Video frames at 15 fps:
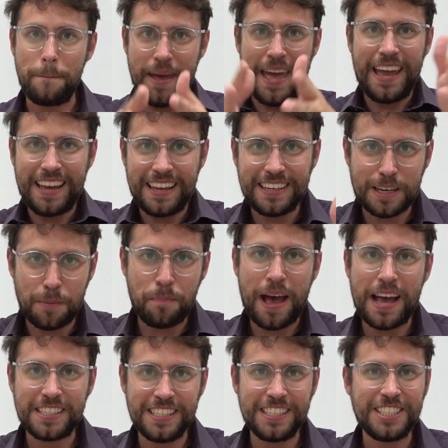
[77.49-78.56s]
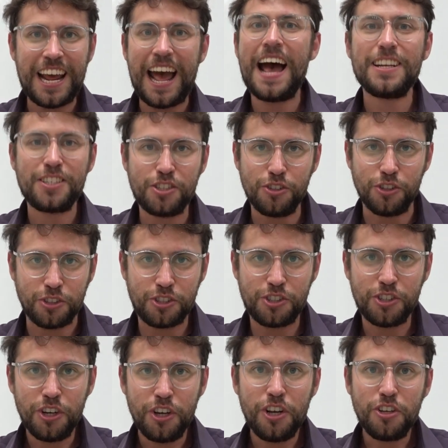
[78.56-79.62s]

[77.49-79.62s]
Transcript: pick the passage as such.